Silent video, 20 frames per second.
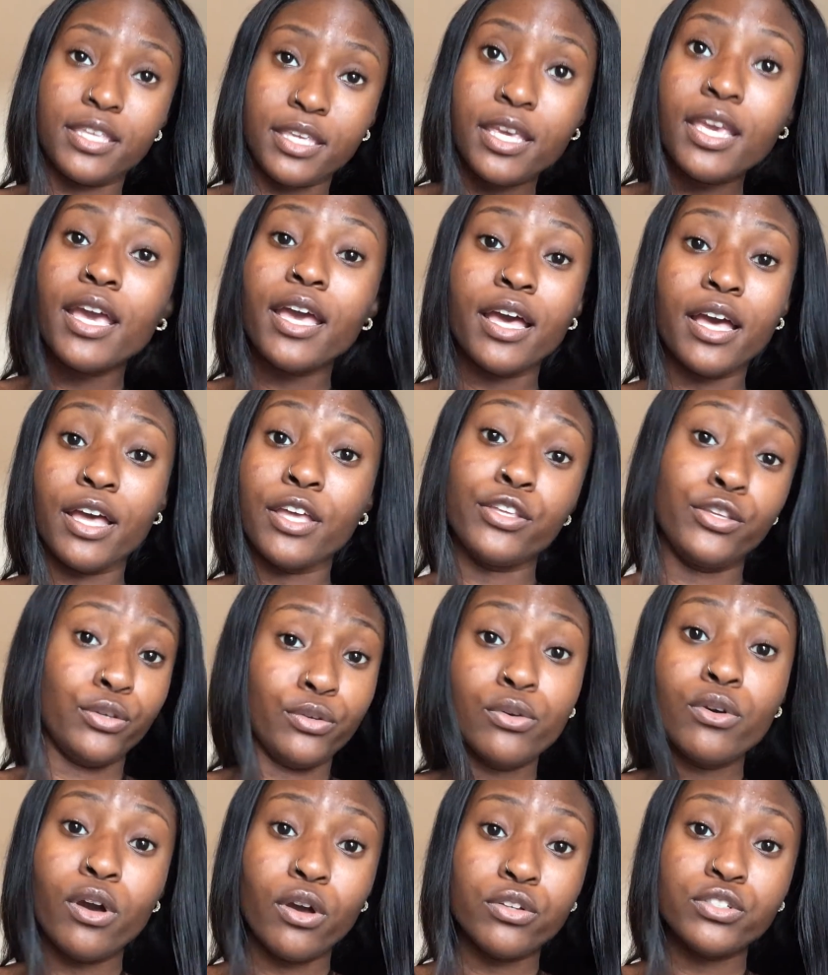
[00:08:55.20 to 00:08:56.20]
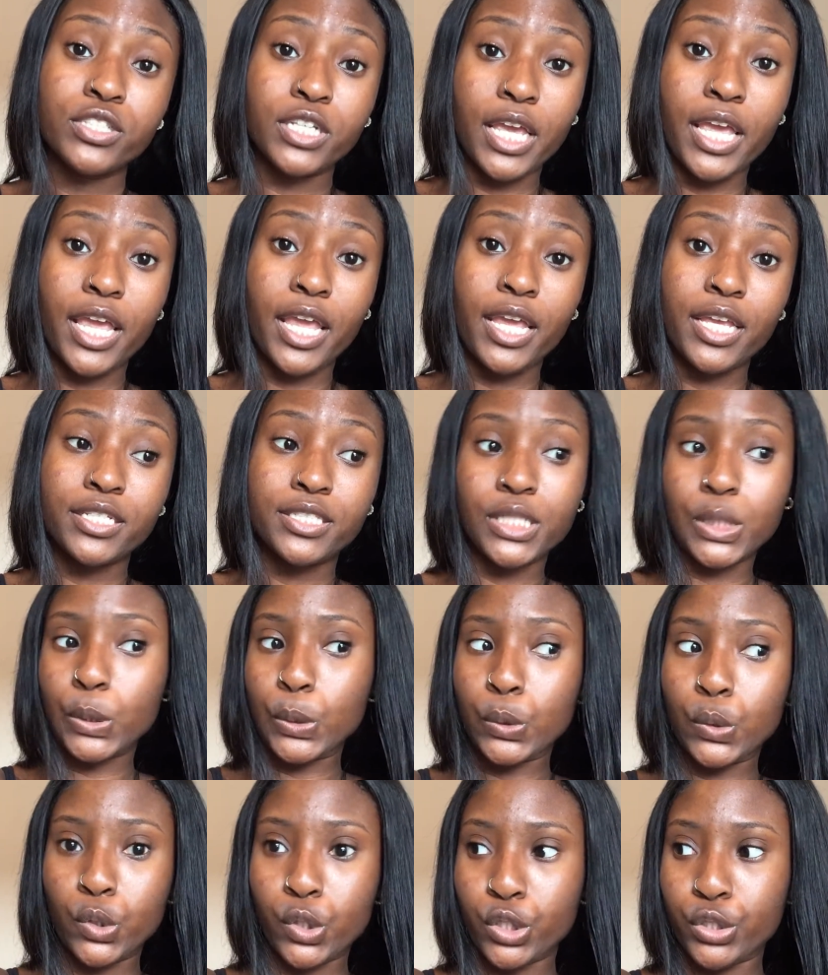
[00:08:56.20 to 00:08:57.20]
yeah, you gonna change,
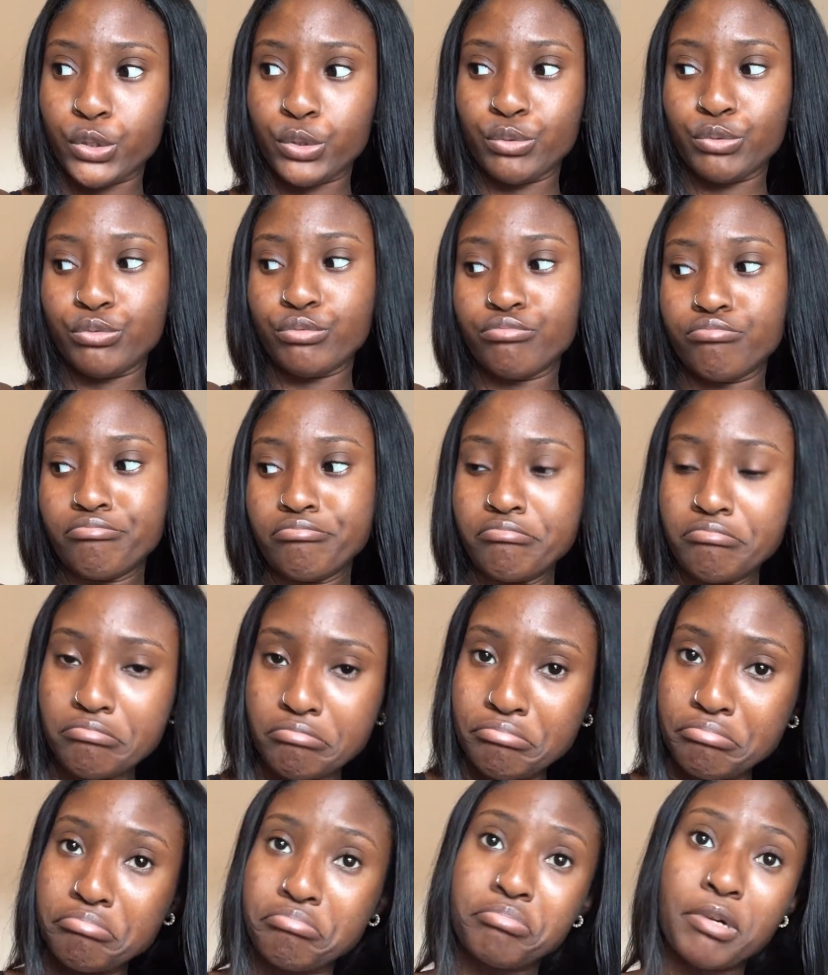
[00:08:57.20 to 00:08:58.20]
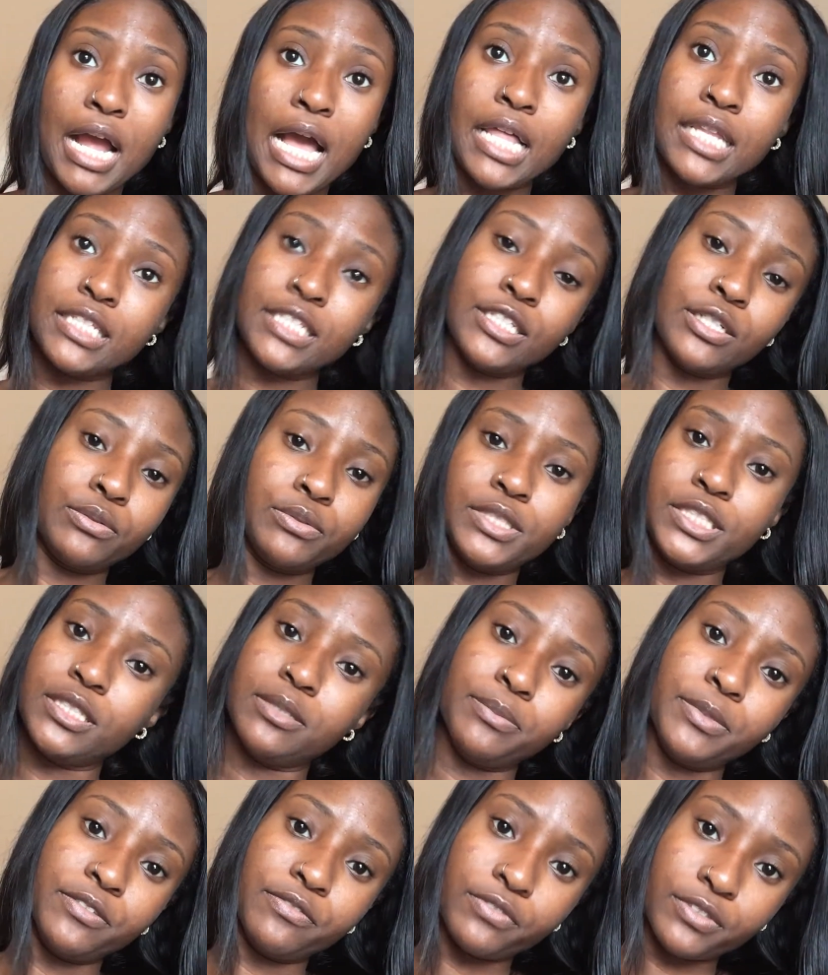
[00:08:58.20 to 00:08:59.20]
or you probably don't
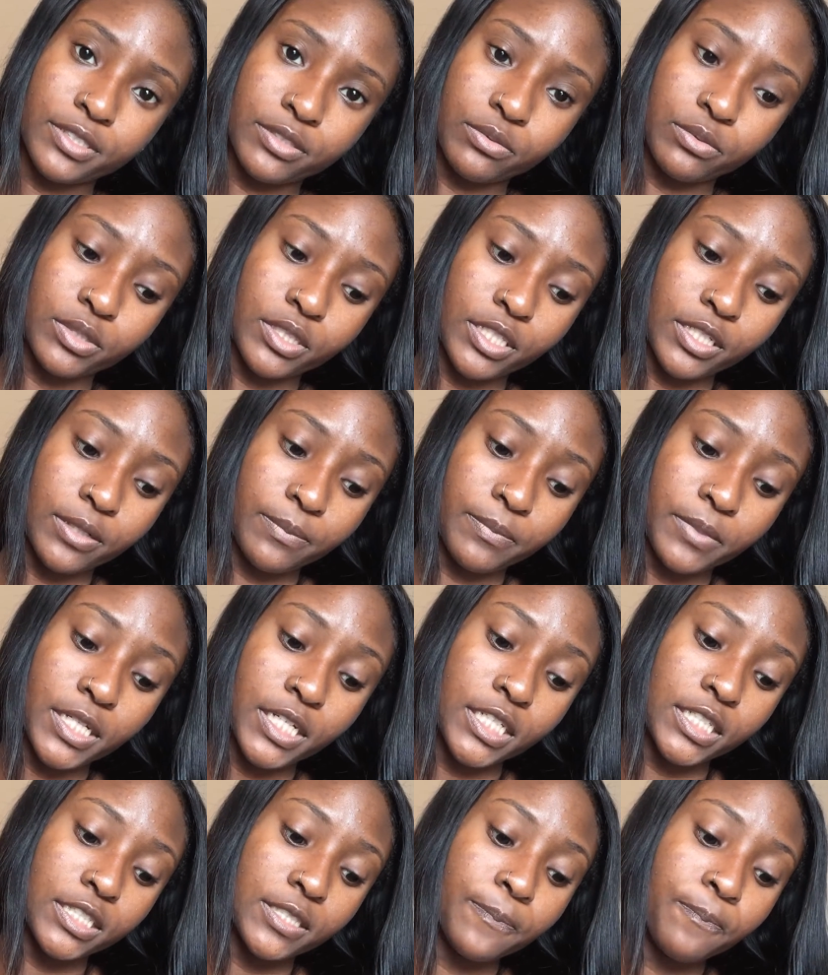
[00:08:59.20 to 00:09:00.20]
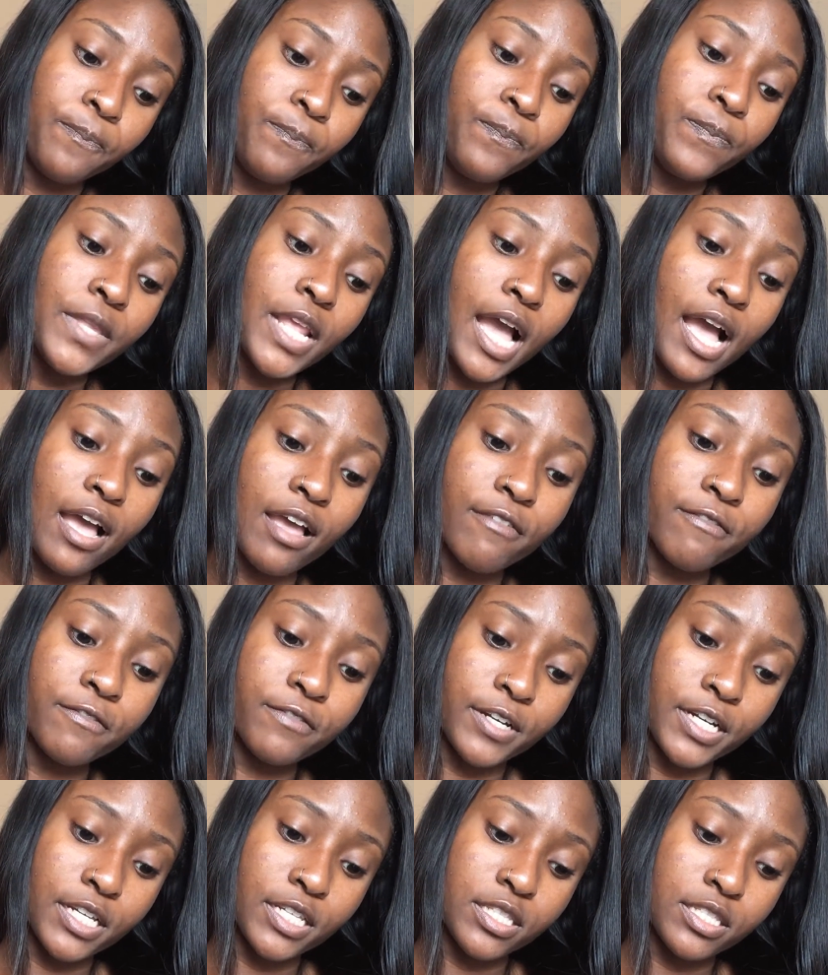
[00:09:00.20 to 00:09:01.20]
need to be friends with them. Because I
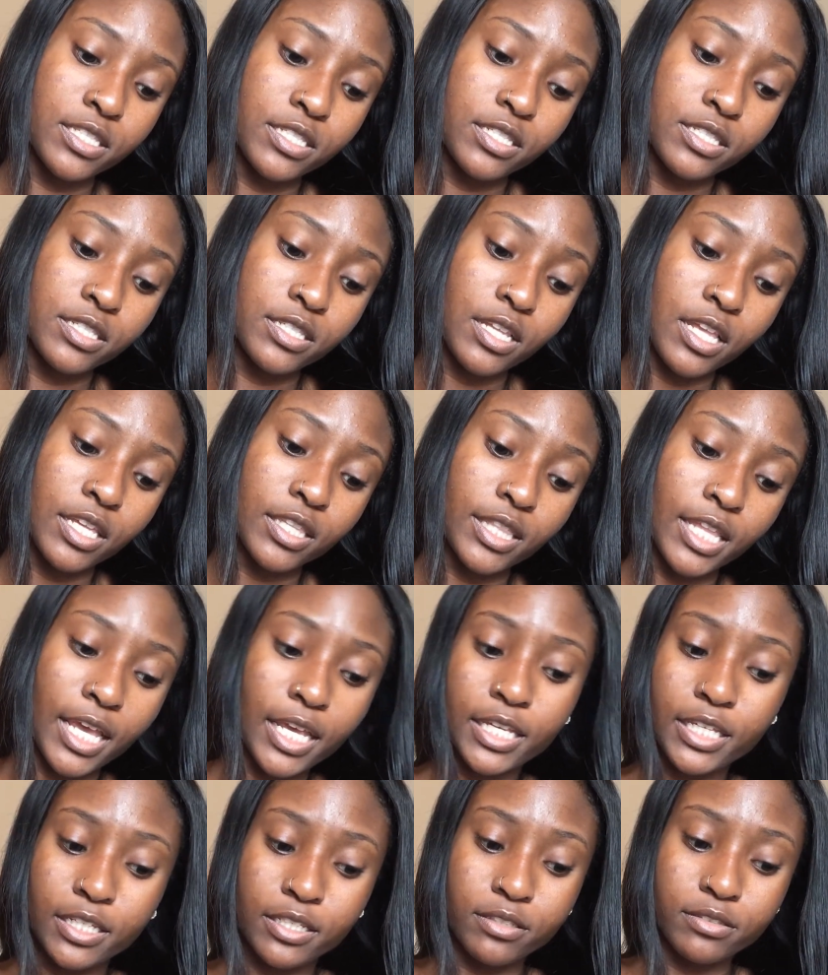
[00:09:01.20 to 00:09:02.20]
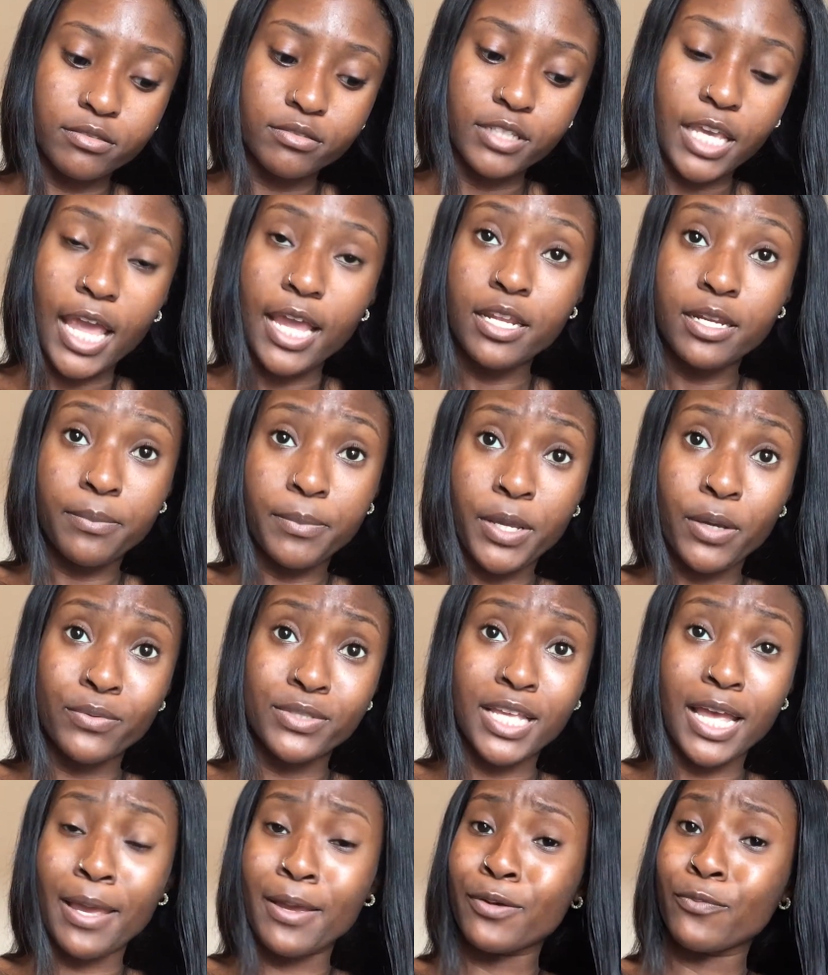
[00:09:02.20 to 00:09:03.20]
have friends that came to me
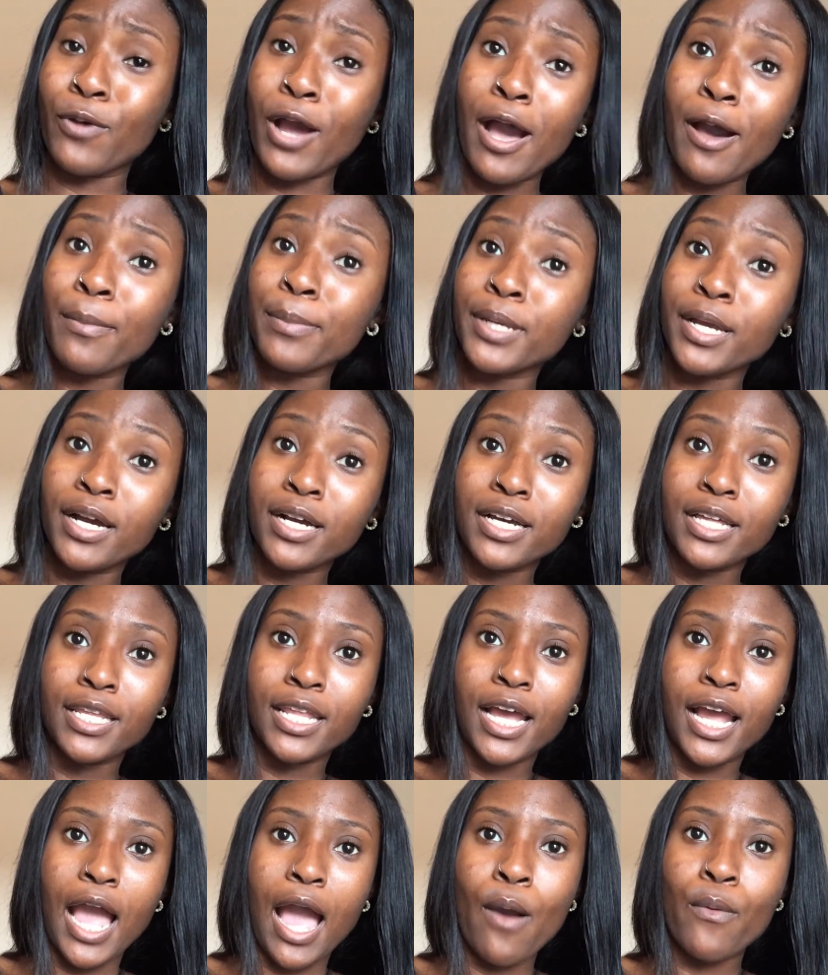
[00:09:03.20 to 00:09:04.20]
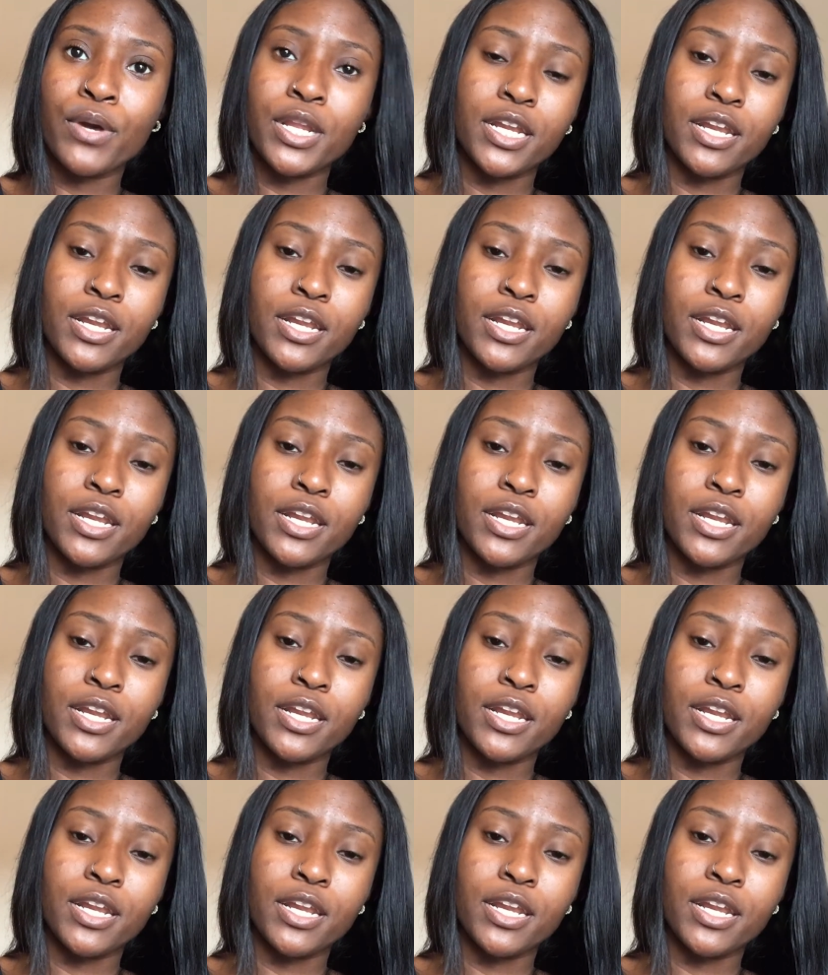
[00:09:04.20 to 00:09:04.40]
and was like, wow, Bianca, like, I